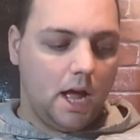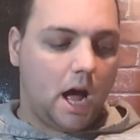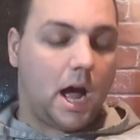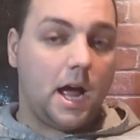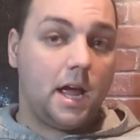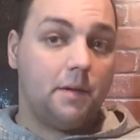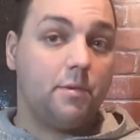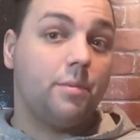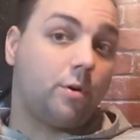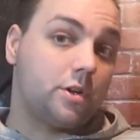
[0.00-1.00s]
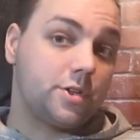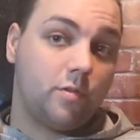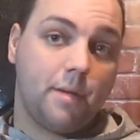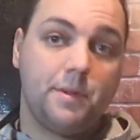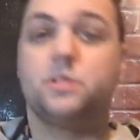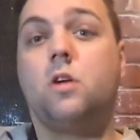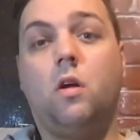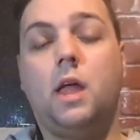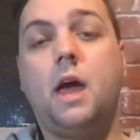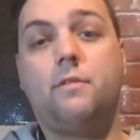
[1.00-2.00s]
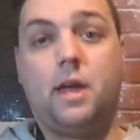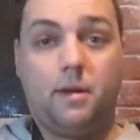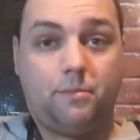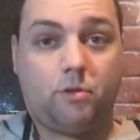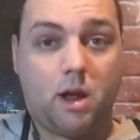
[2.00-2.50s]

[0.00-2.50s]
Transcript: My personal weapons all have hemp